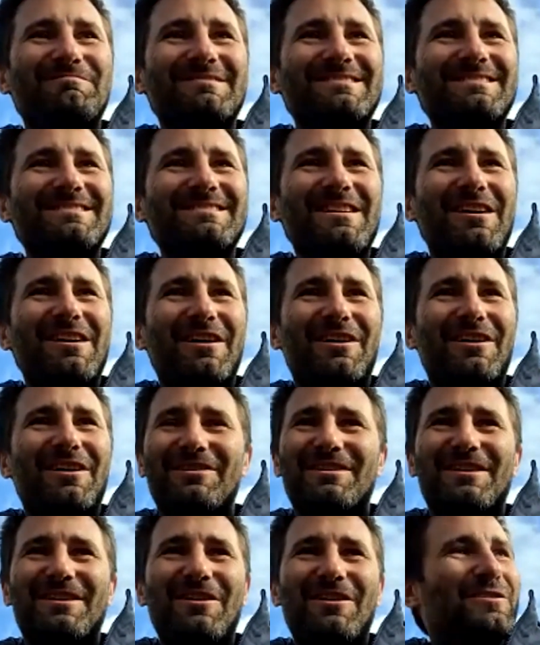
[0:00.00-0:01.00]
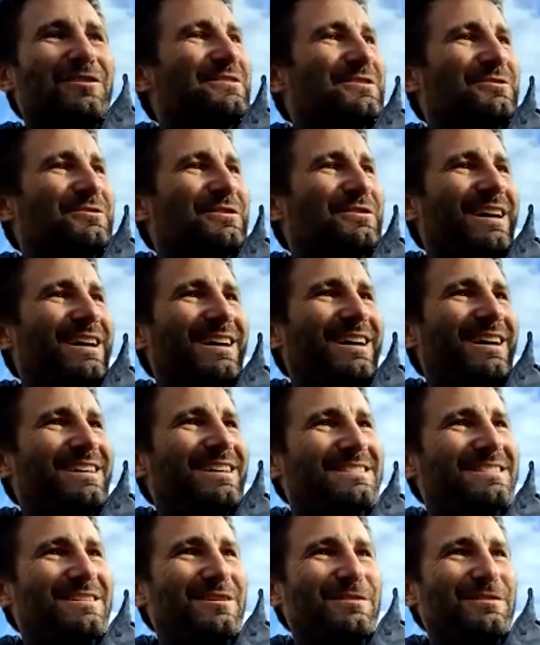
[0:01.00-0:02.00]
No, you can't do that.
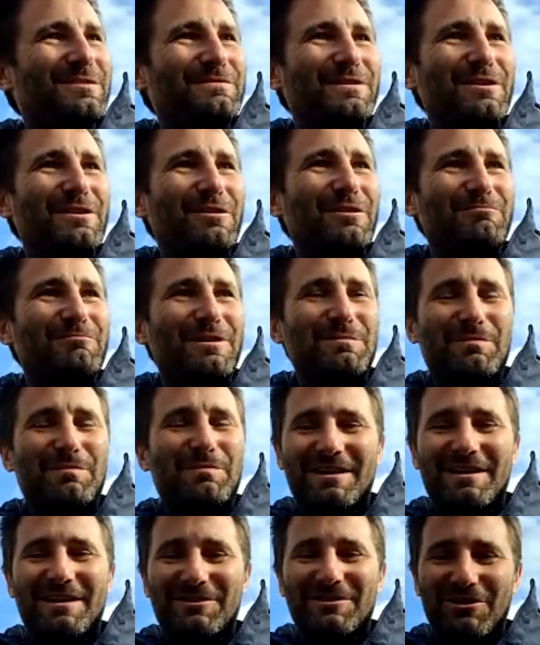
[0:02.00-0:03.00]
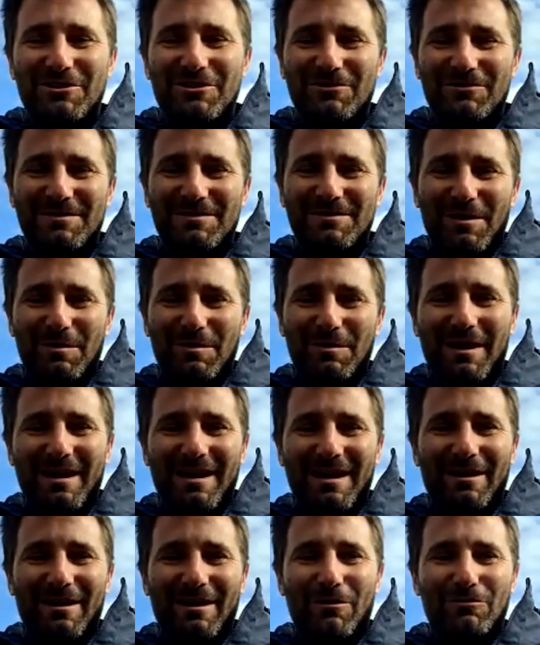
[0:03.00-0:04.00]
It's kind of, you can't really pick and choose no matter
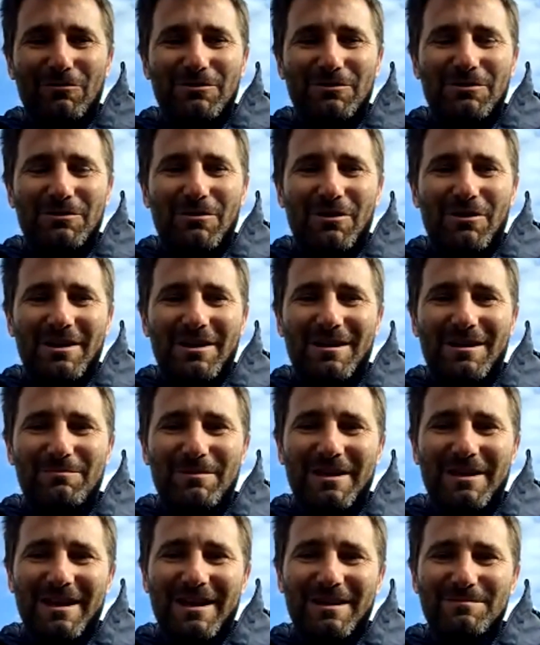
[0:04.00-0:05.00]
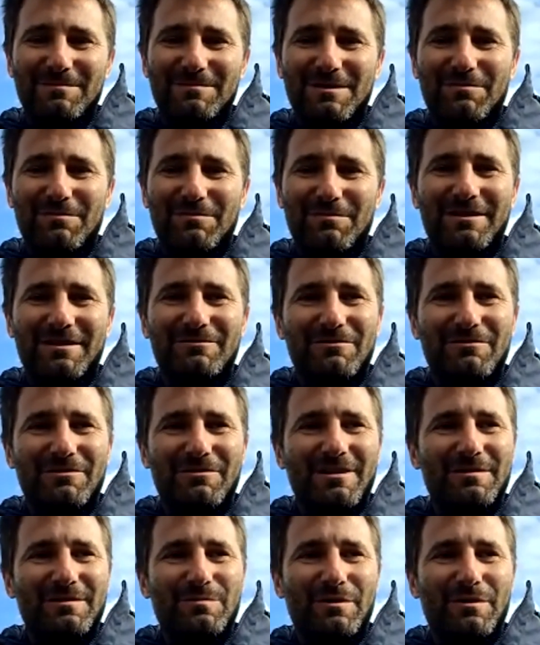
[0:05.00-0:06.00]
how old you are and how many games you played
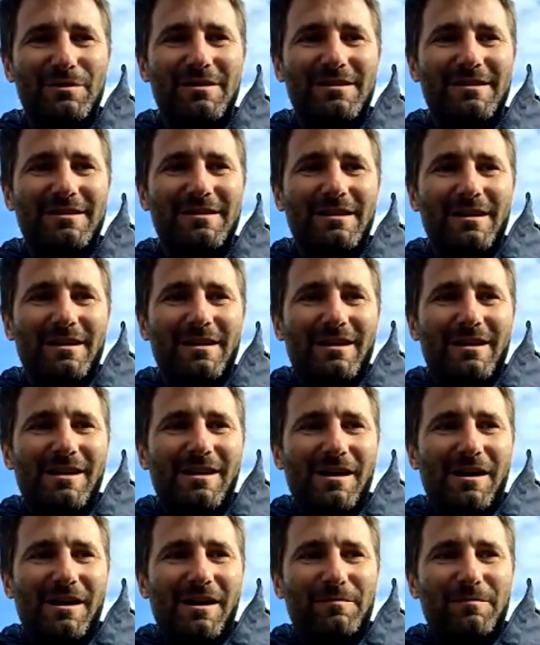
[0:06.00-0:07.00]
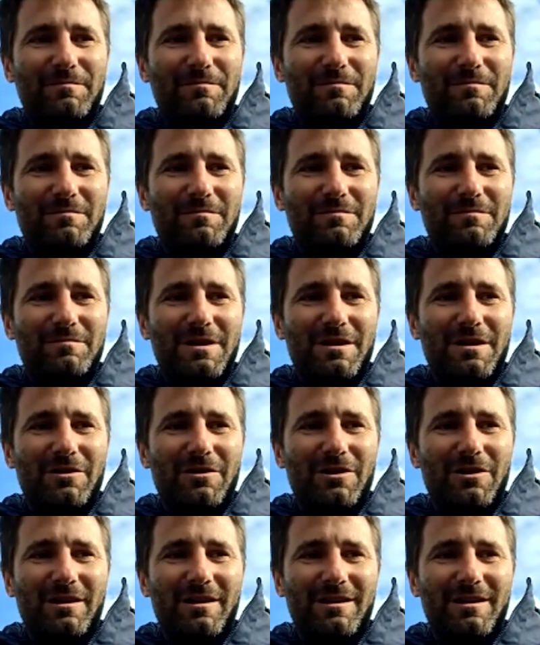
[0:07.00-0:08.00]
really. But,
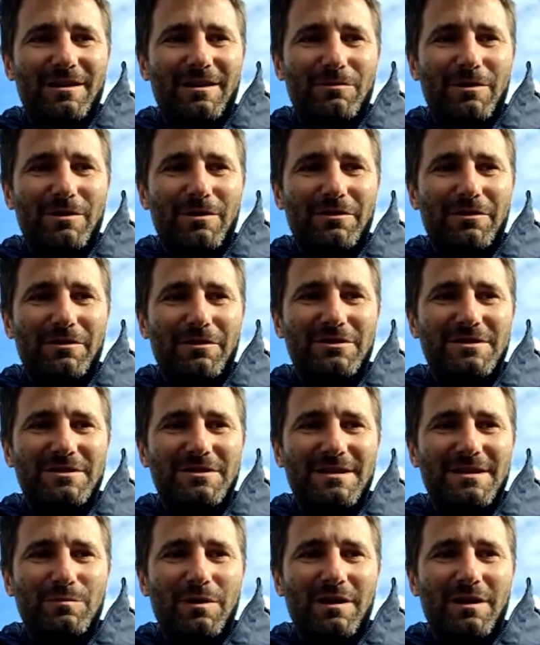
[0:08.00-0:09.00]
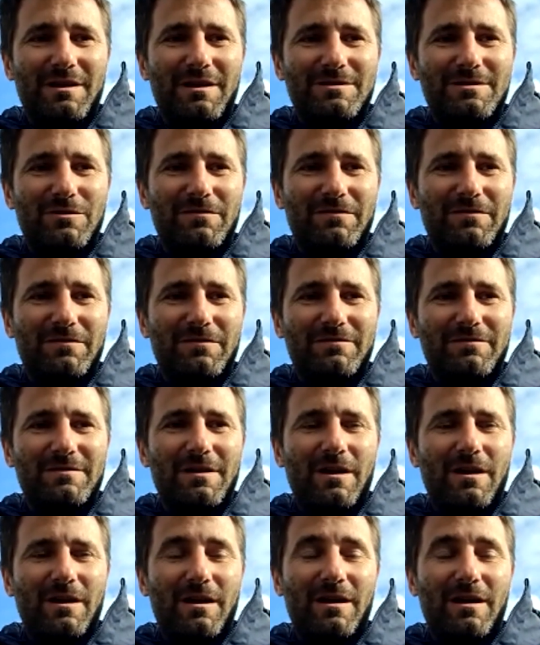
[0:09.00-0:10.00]
luckily we had 13 players off
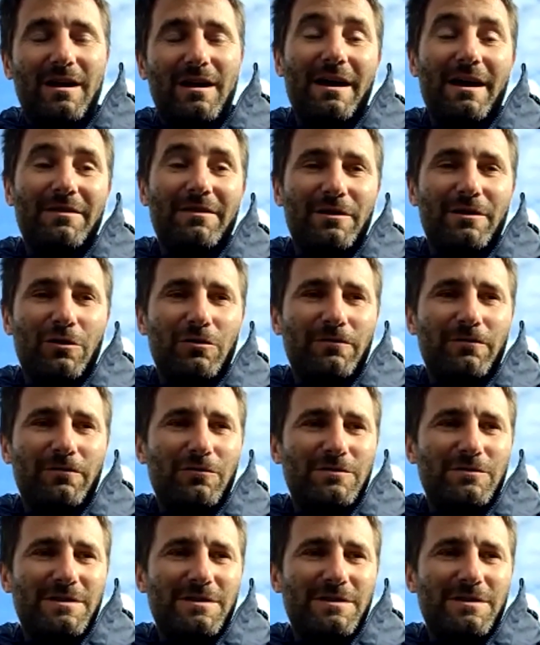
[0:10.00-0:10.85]
at the Oval.